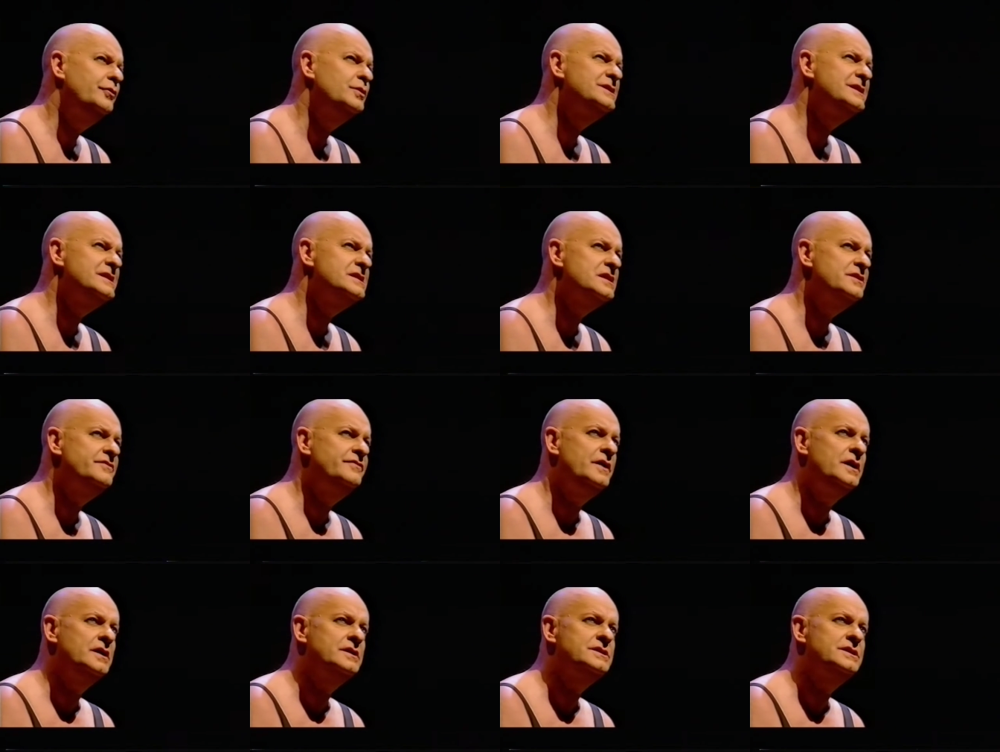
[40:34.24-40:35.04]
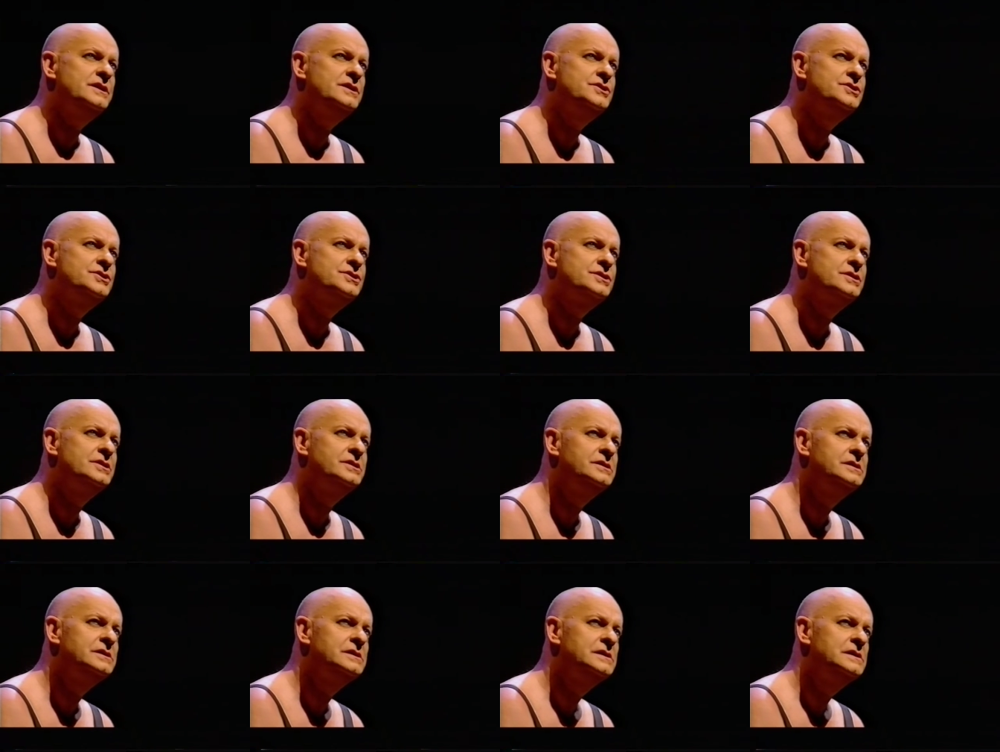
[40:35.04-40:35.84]
disadvantaged,
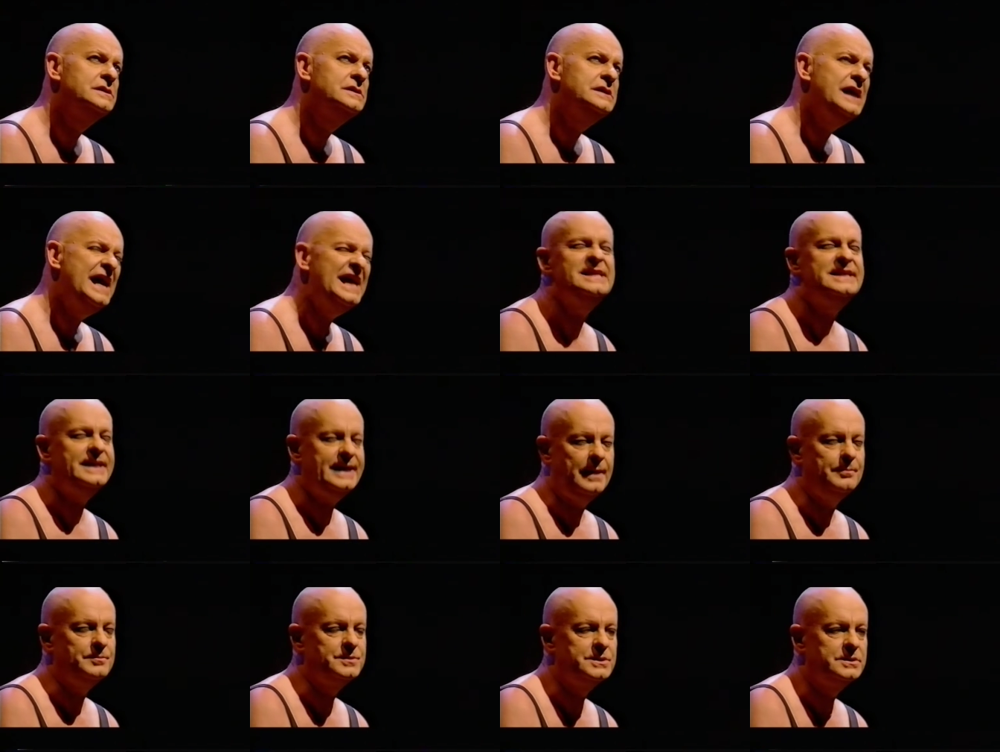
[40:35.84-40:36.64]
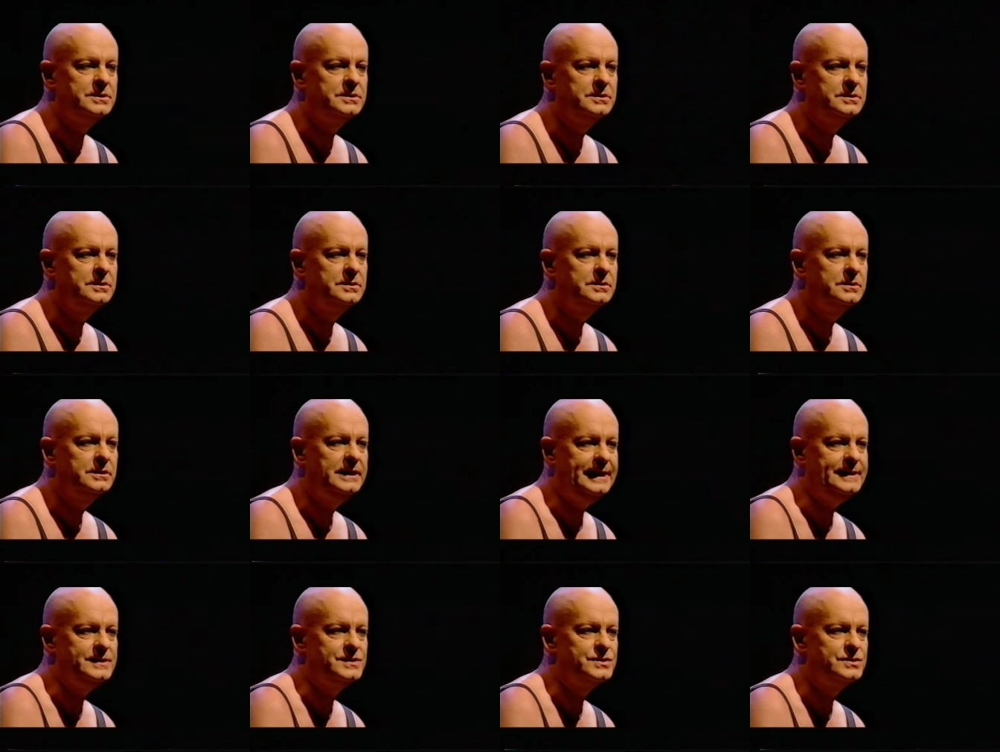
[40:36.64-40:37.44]
handicapped
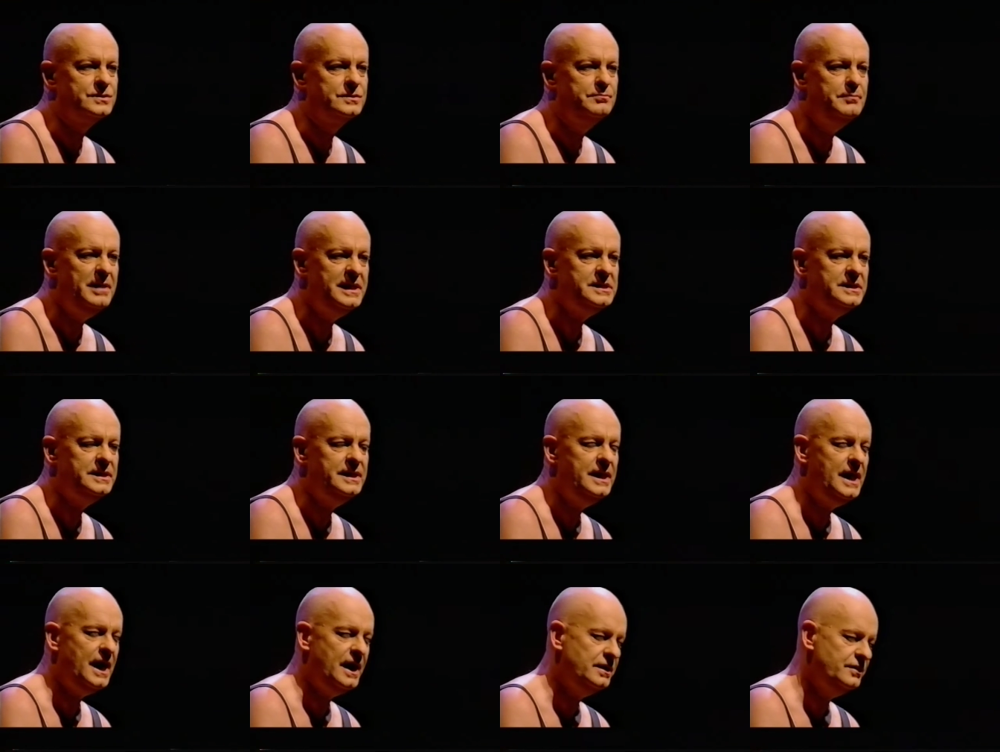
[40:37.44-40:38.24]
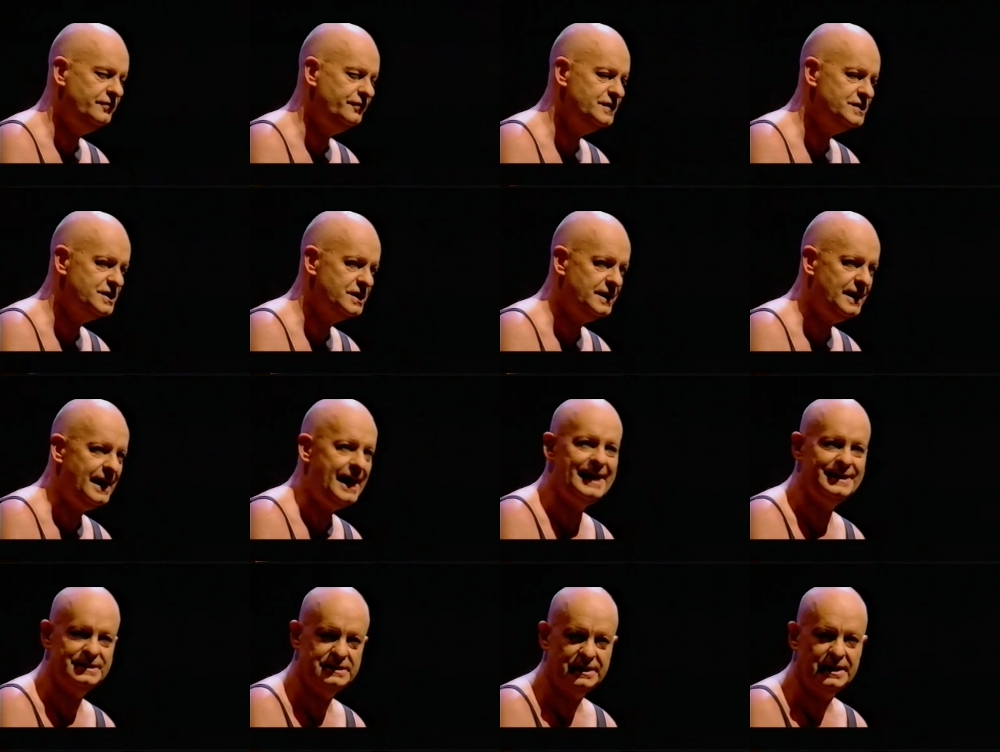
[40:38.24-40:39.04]
kids, mentally and physically
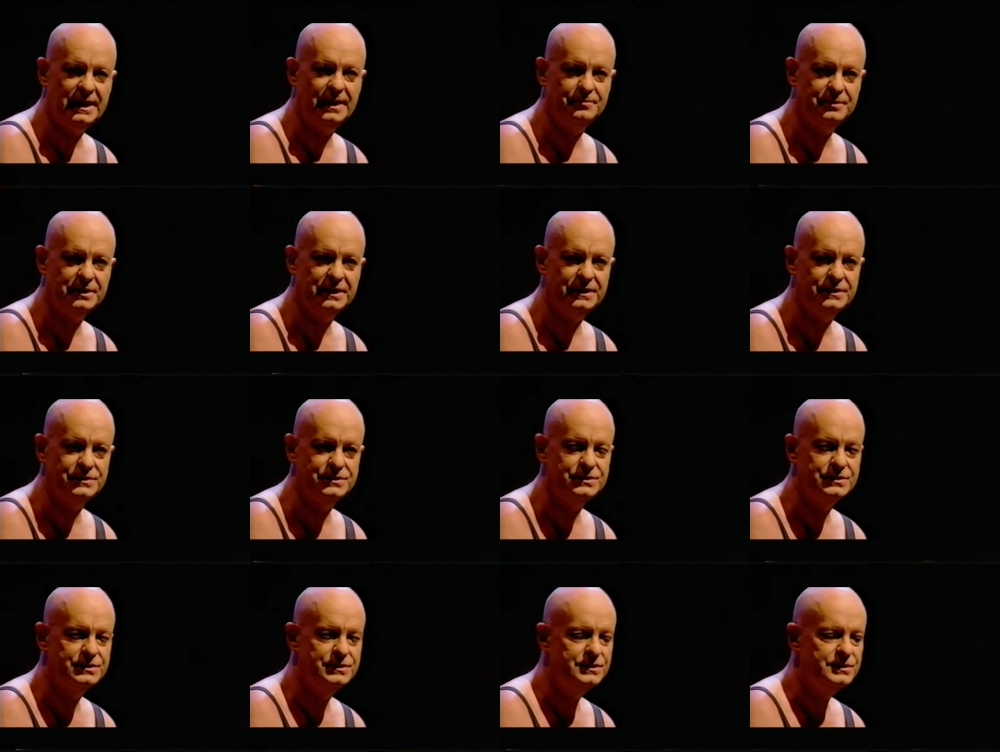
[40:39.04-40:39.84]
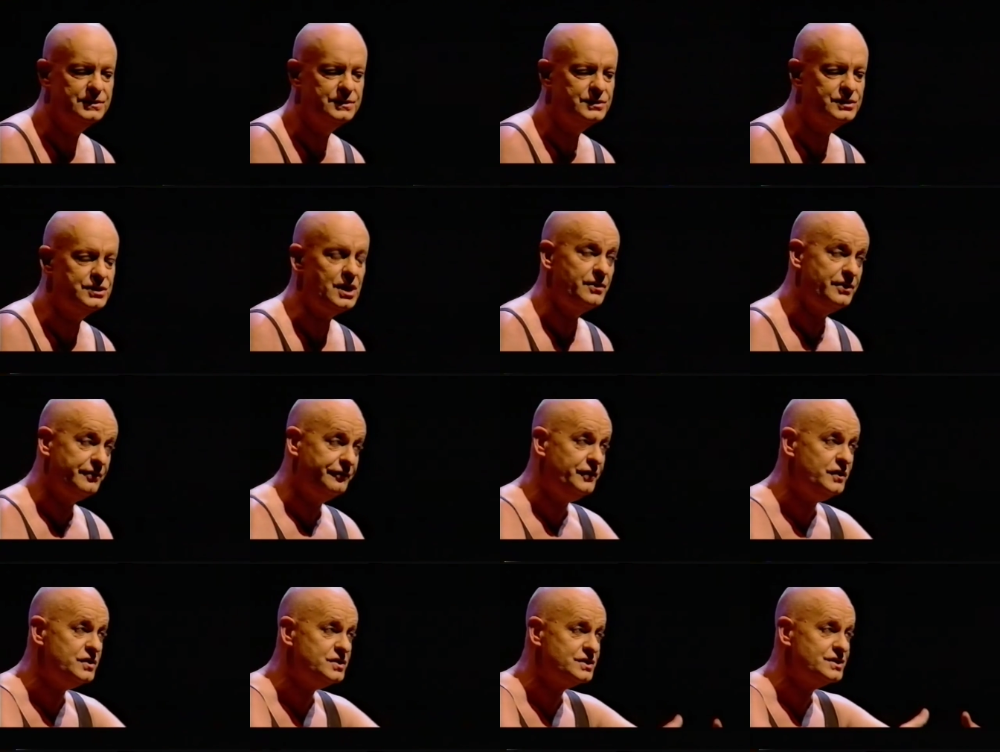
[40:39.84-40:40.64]
handicapped kids. So the
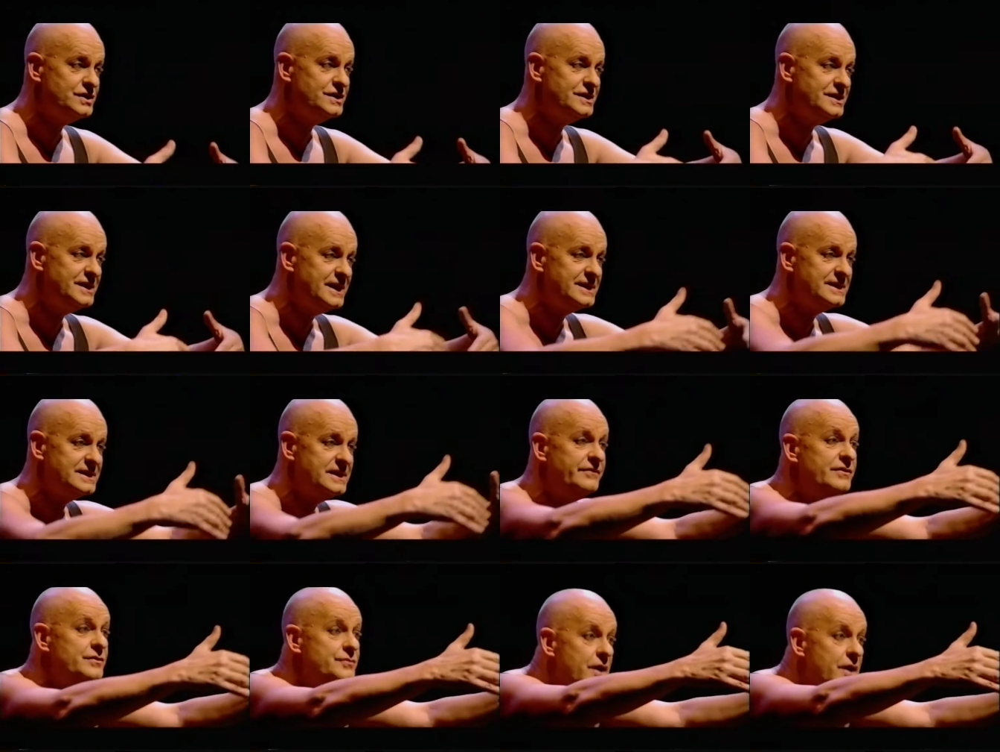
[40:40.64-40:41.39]
first 6, 7